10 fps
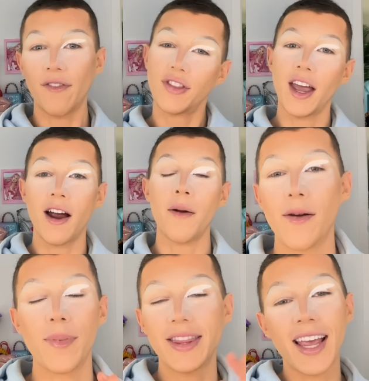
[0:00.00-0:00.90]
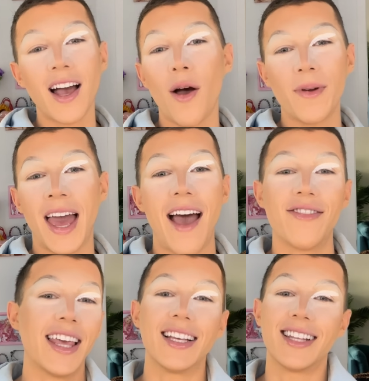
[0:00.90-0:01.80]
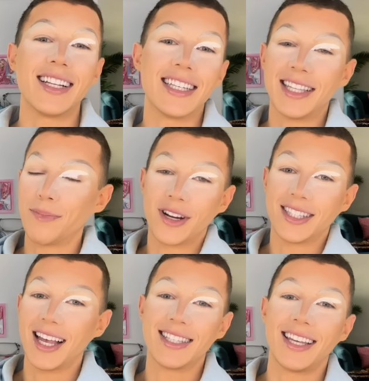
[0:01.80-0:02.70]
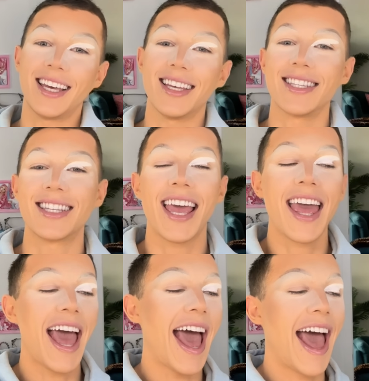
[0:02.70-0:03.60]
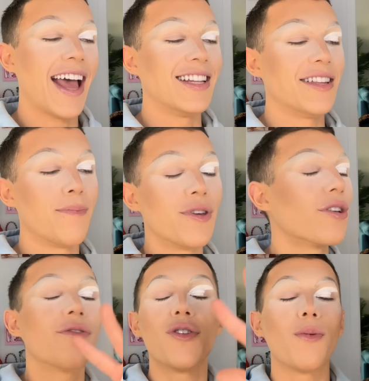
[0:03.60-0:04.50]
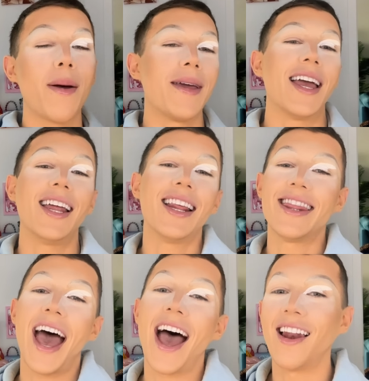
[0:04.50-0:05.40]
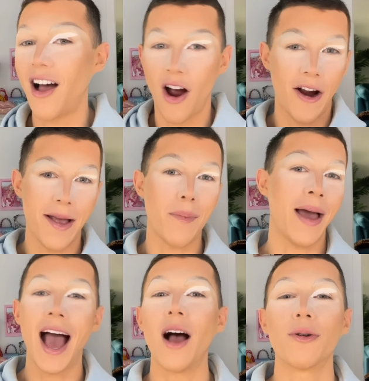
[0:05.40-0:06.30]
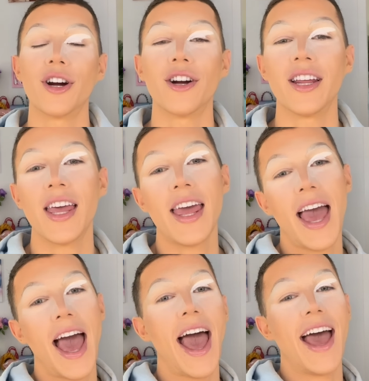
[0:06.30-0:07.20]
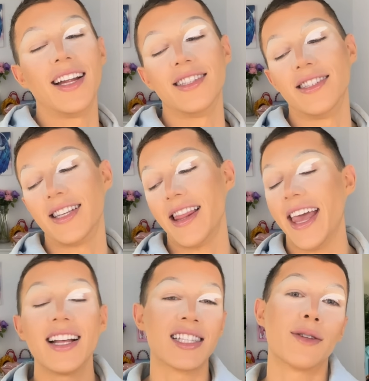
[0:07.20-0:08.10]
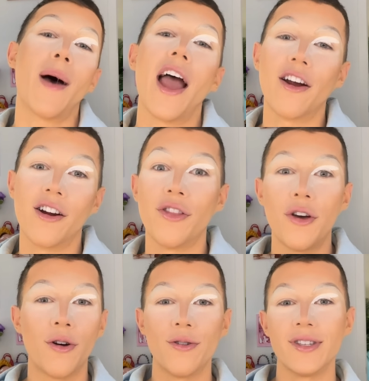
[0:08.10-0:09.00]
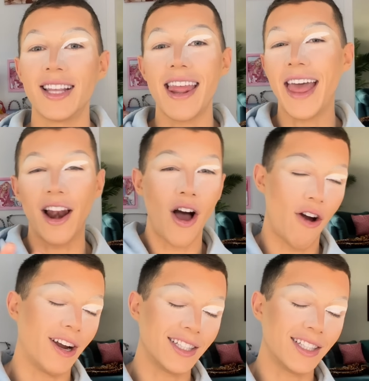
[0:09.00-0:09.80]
there, but thank God we have things like Disney princesses and beautiful women that are empowered and they inspire those that aren't.